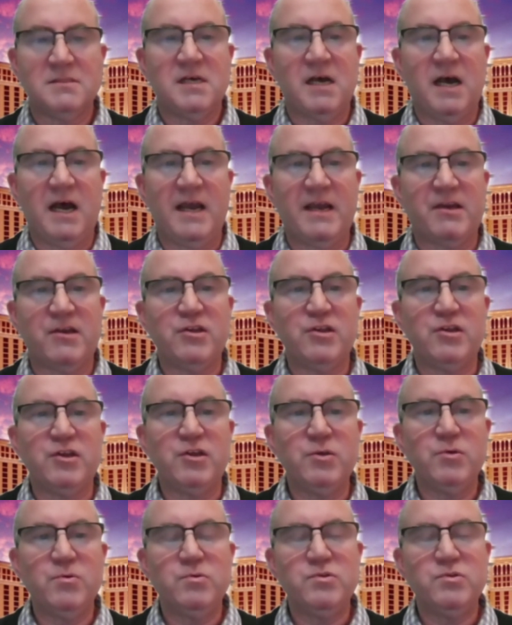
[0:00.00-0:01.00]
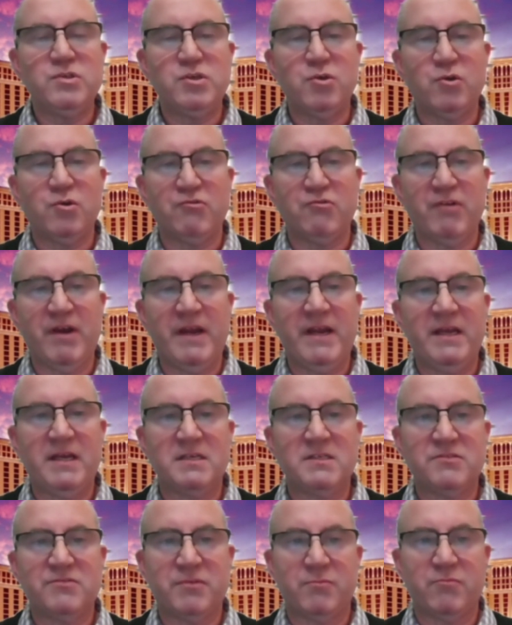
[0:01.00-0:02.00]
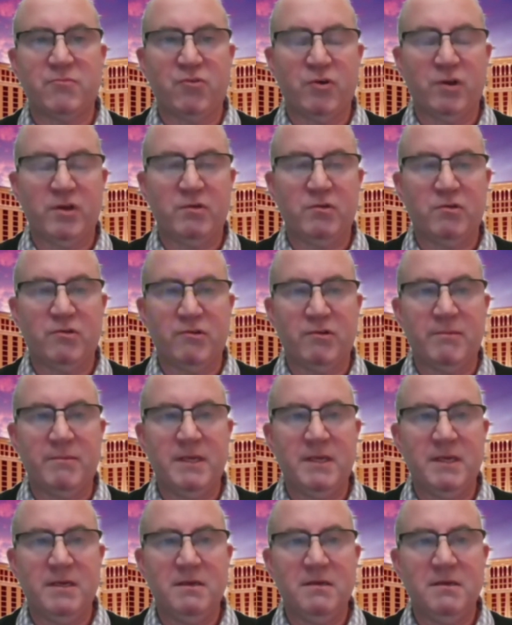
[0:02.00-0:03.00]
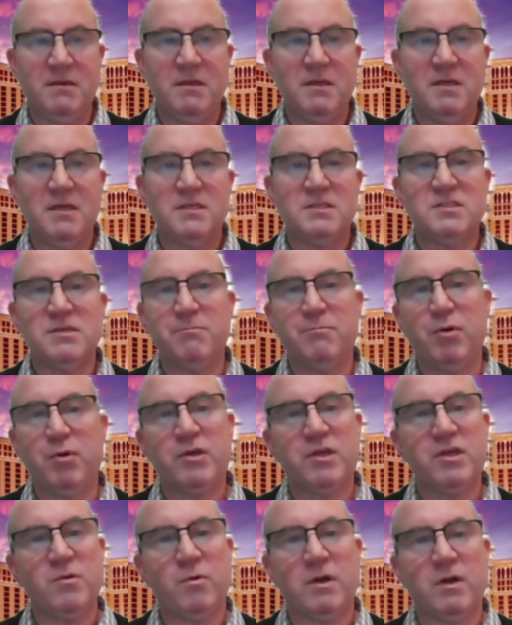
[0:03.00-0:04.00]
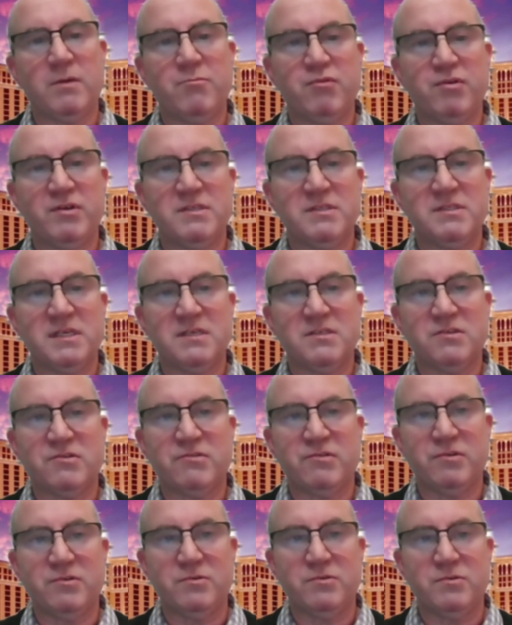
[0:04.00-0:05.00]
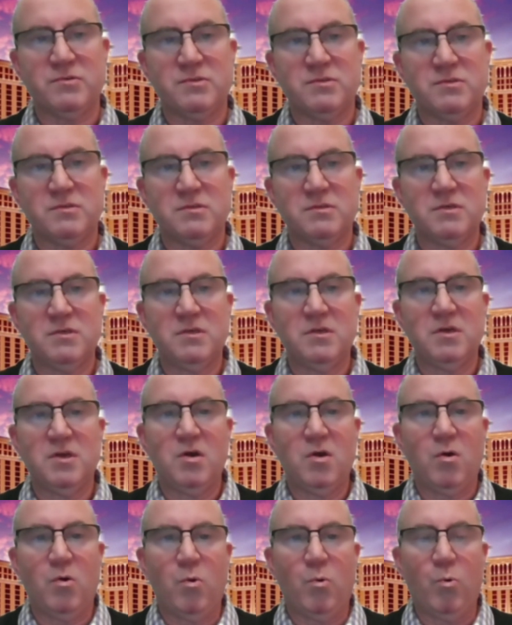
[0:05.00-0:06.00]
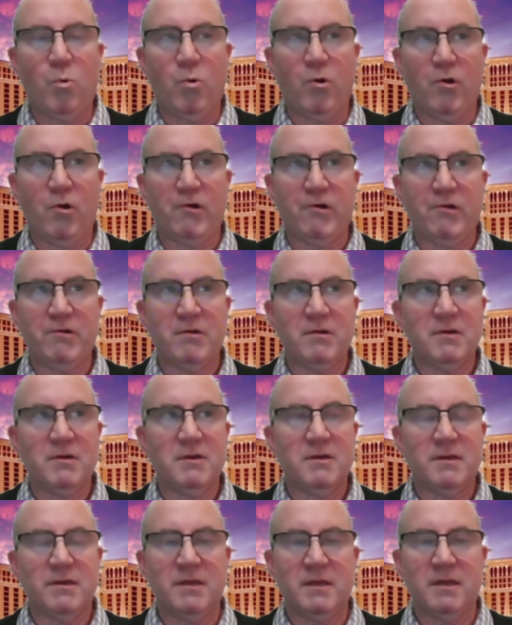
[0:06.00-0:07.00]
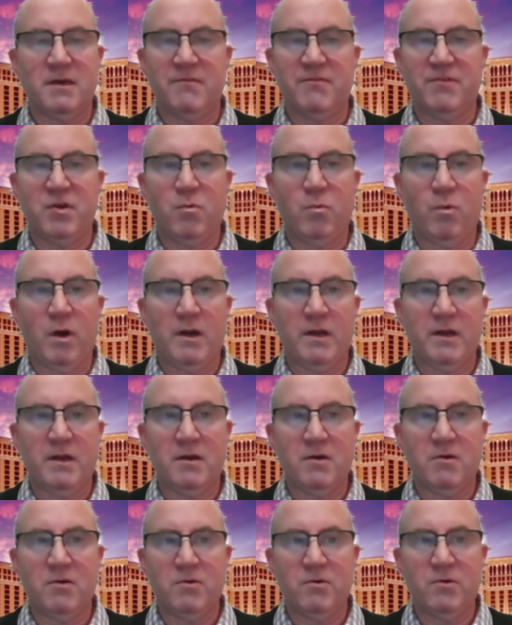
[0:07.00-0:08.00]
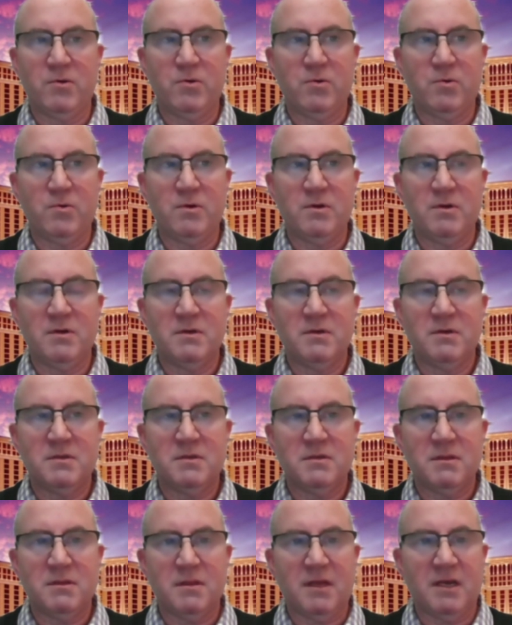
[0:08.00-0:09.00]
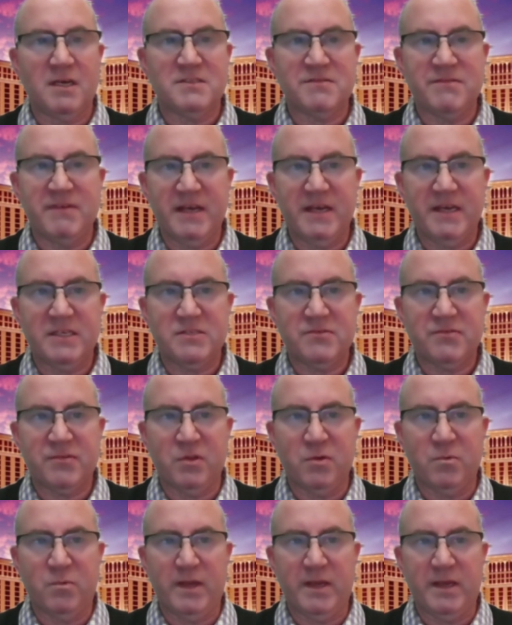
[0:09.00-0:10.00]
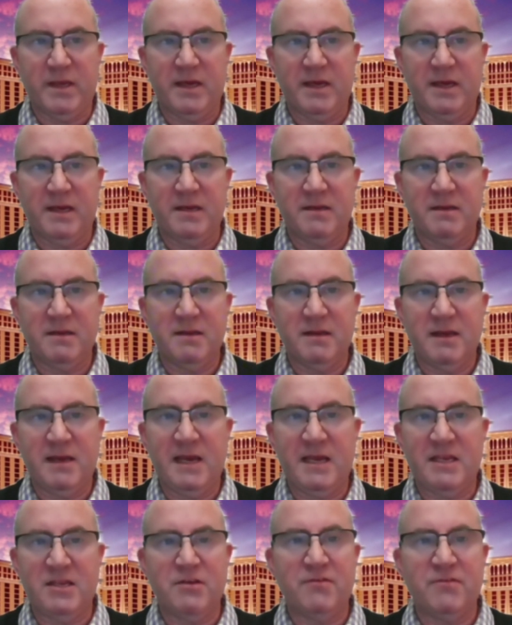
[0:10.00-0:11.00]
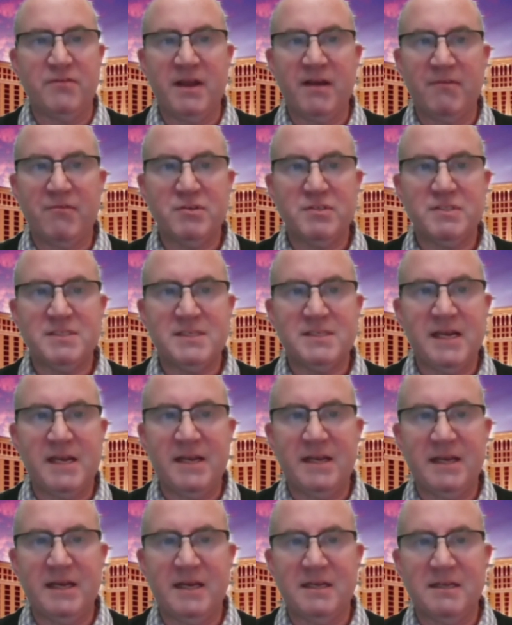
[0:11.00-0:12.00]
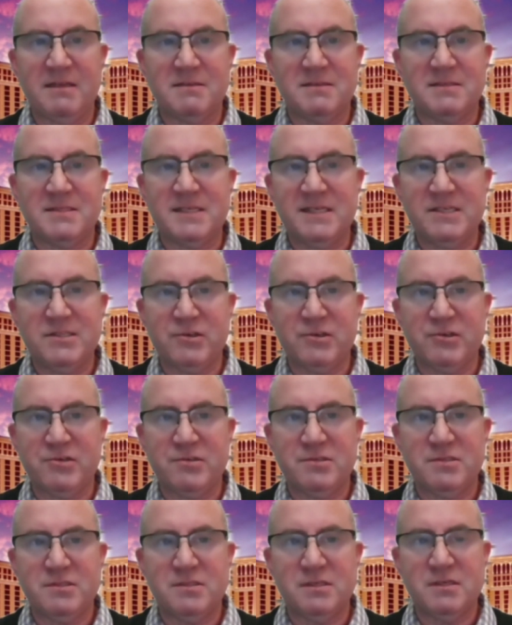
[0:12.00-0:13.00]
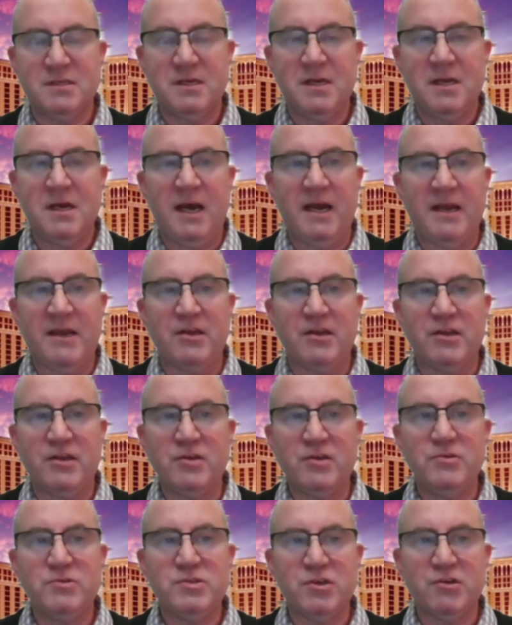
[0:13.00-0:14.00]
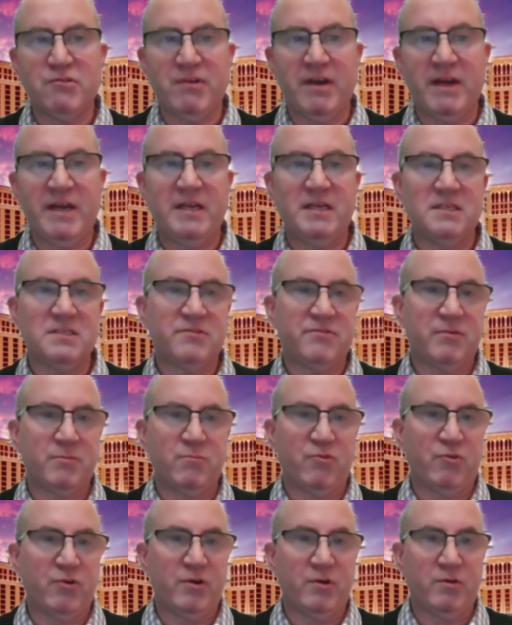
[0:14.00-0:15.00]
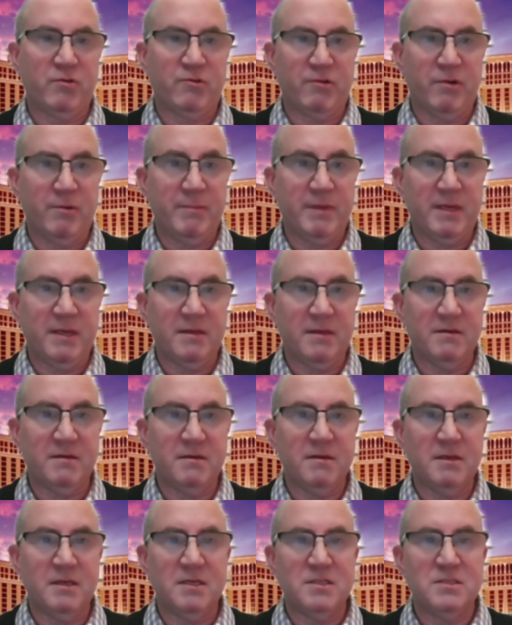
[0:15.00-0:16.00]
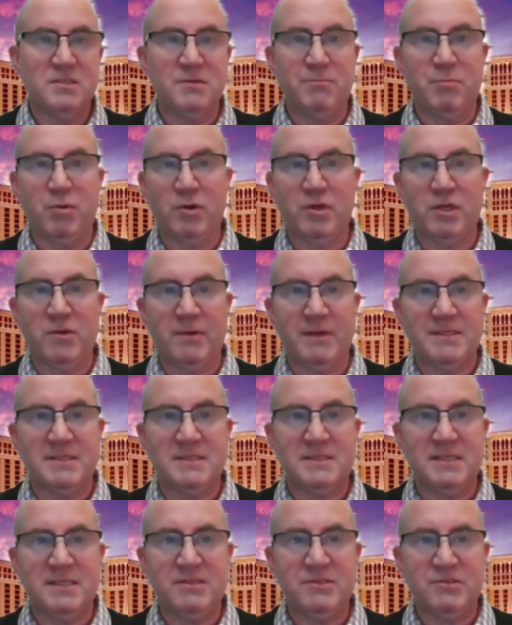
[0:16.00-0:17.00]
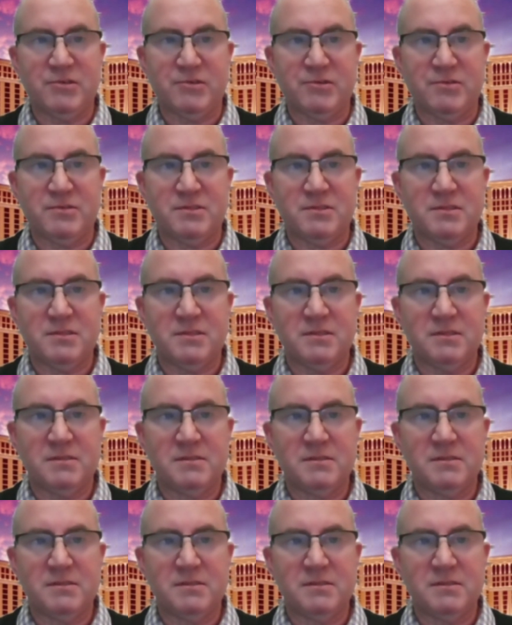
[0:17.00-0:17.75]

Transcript: I could use your ratings from Royal Caribbean to book you on a Princess cruise. Or if you want to go to Las Vegas for the weekend and you've never stayed at Caesar's, I could use your ratings from Royal Caribbean to book you at Caesar's.